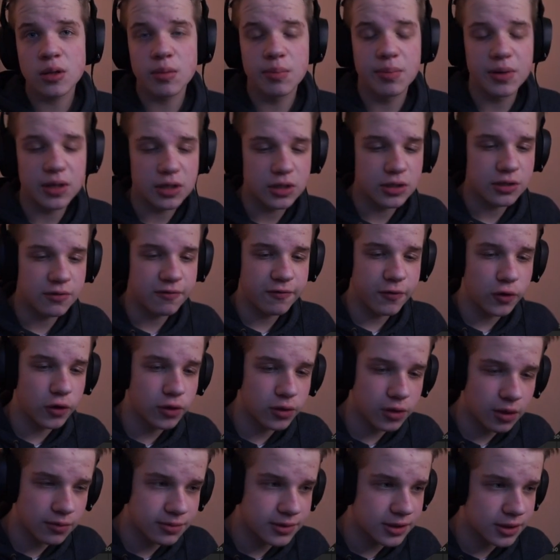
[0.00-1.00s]
but
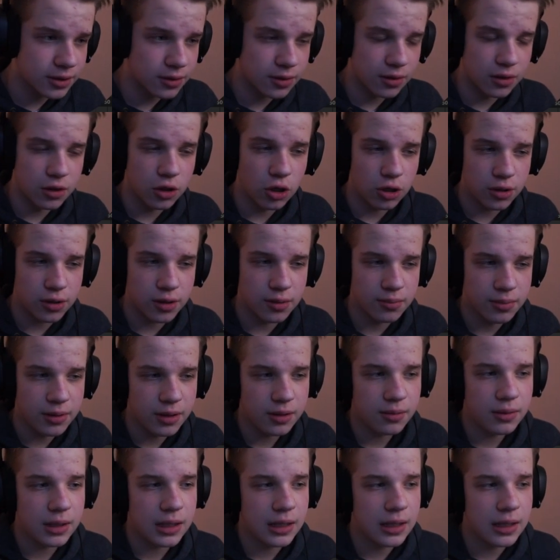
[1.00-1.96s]
focus object is a lot simpler.